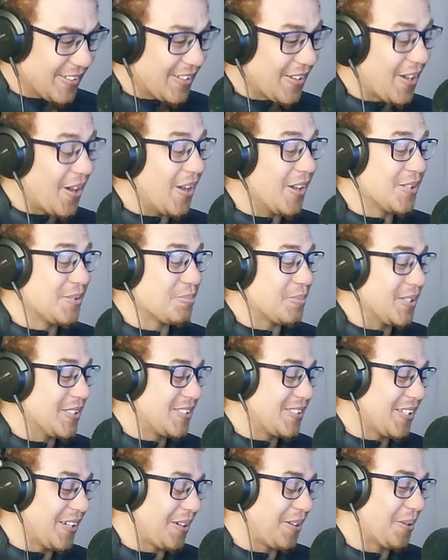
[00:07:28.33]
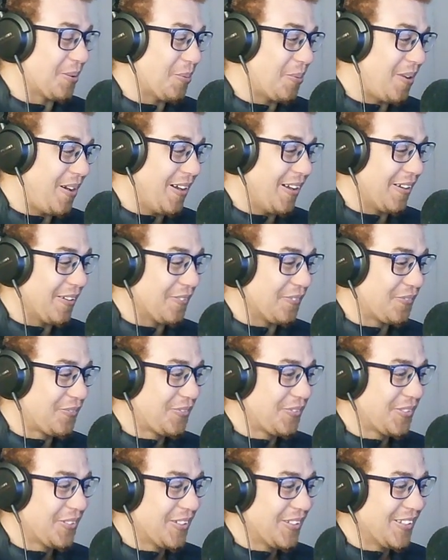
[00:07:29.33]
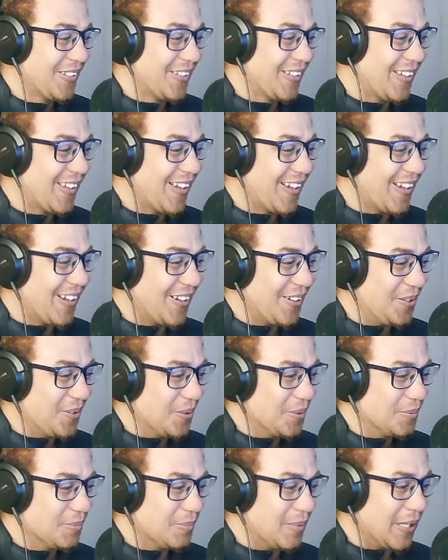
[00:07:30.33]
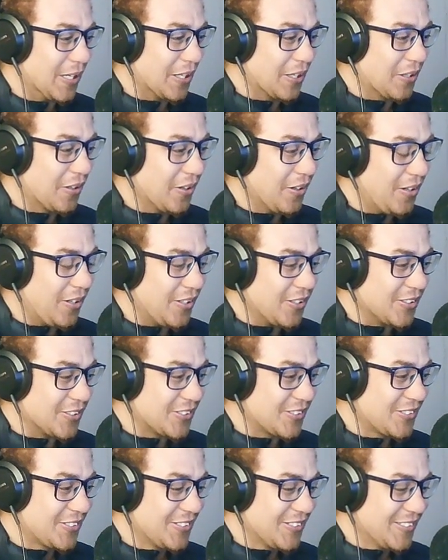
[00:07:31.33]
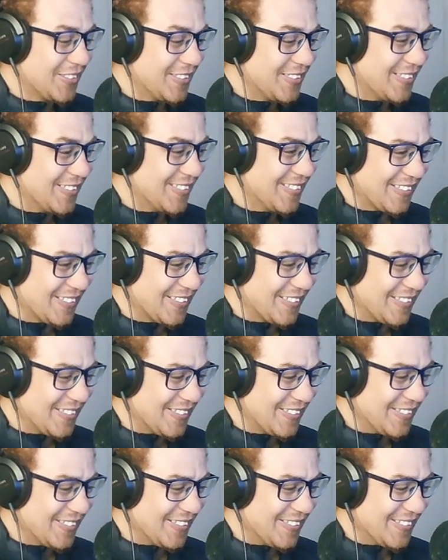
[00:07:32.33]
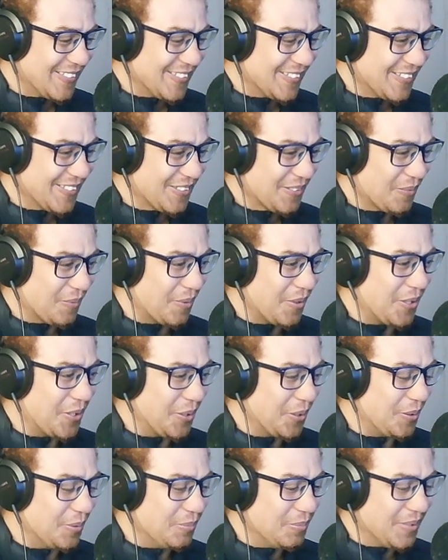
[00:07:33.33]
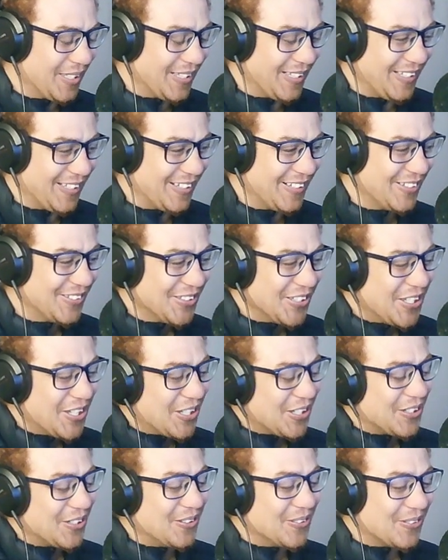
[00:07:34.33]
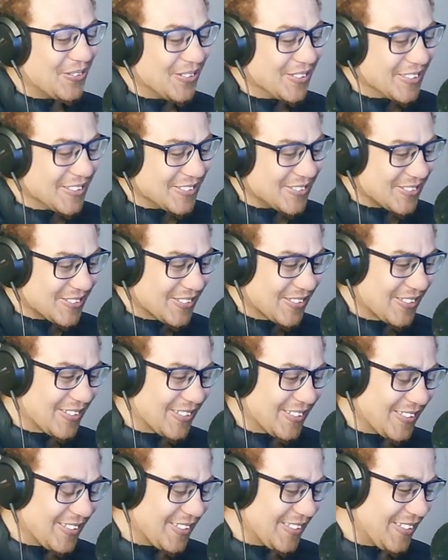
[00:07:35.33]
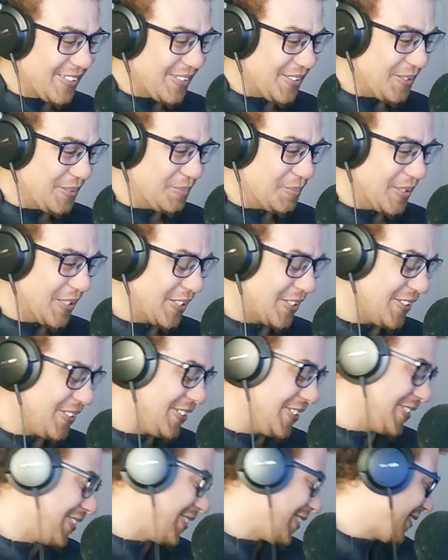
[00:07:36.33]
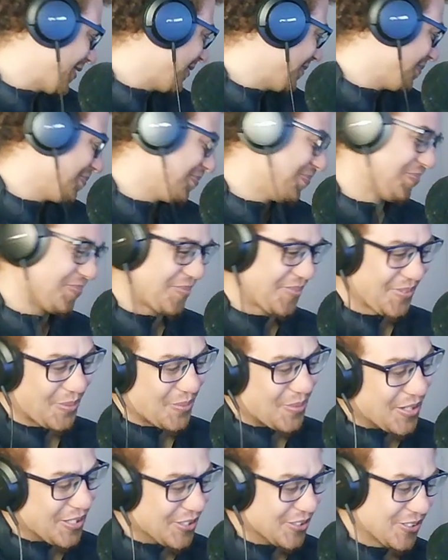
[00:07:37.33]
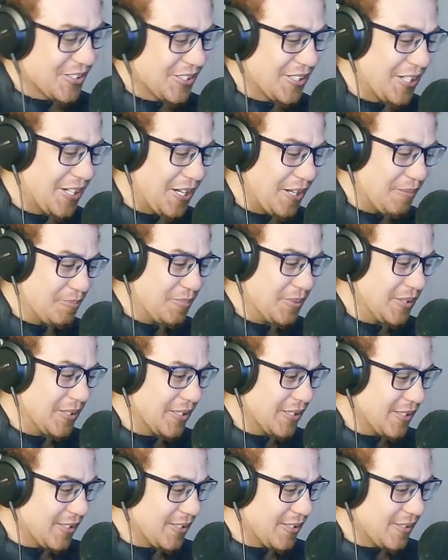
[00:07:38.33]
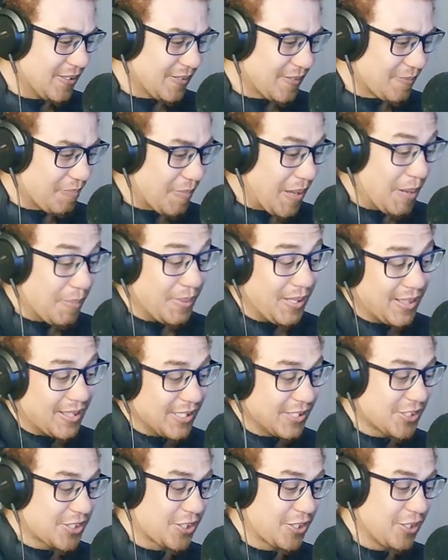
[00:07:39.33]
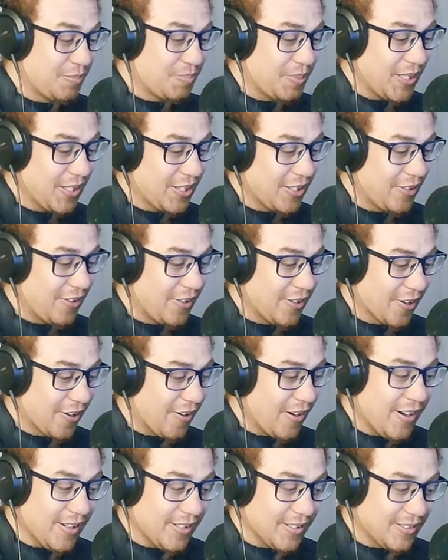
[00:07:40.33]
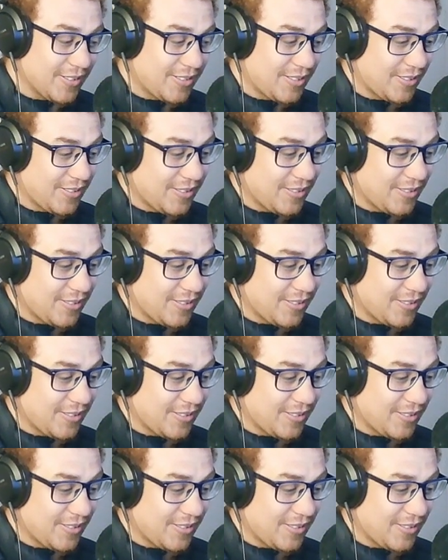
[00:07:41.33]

As my second wife. Oh my gosh. What do you mean? Norn is... Oh my gosh. What is gonna happen here? Maybe this could be the regret.